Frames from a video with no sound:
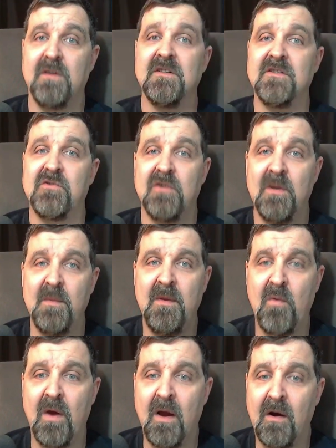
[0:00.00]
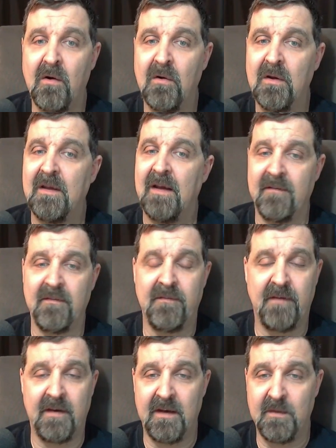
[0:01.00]
extremely well. I haven't
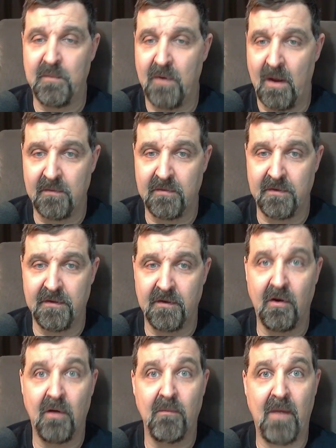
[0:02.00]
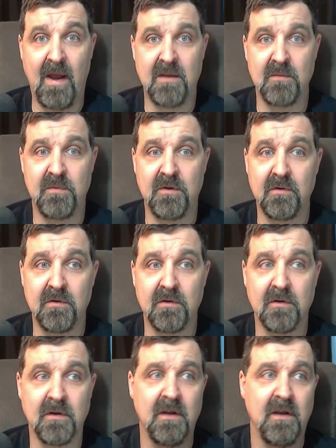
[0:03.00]
found any problems with it on my computer.